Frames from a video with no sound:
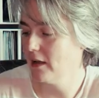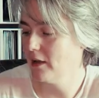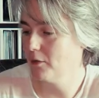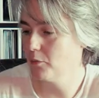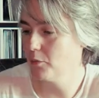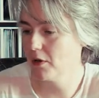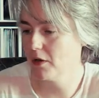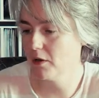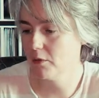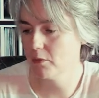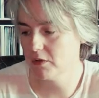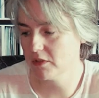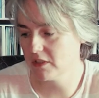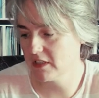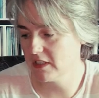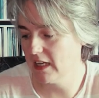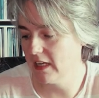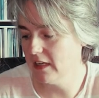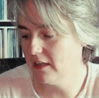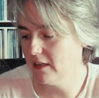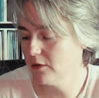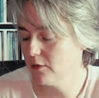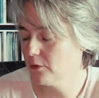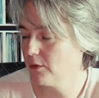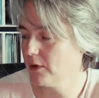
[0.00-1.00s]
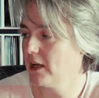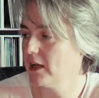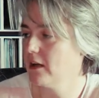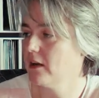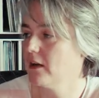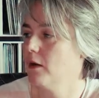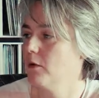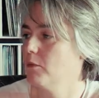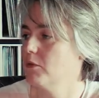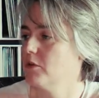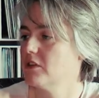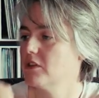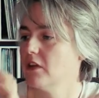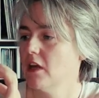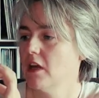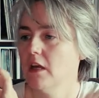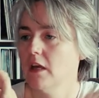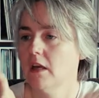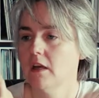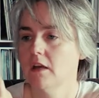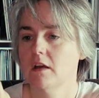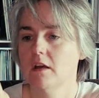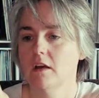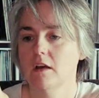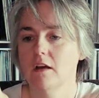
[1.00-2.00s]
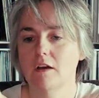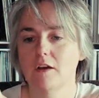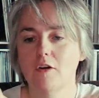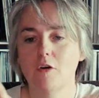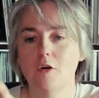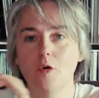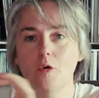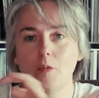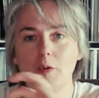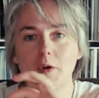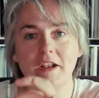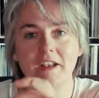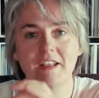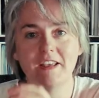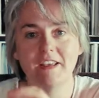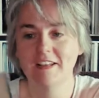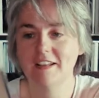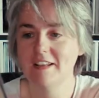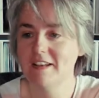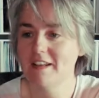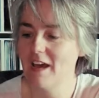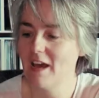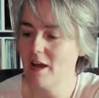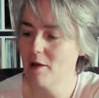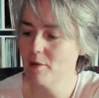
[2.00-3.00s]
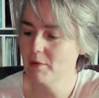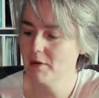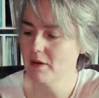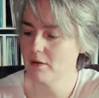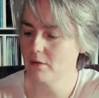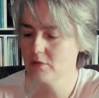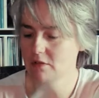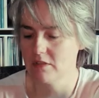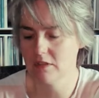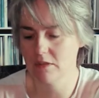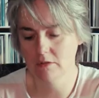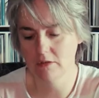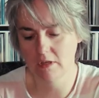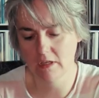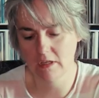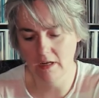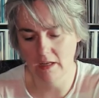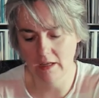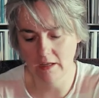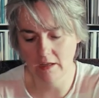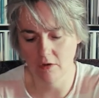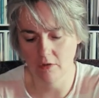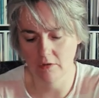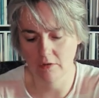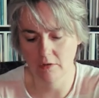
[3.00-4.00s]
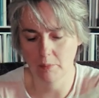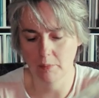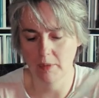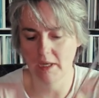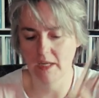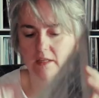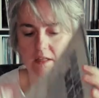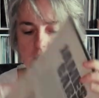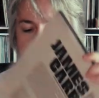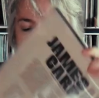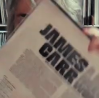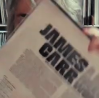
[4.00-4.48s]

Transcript: And when I was getting the record, I was opening it up and I was looking like on the back and I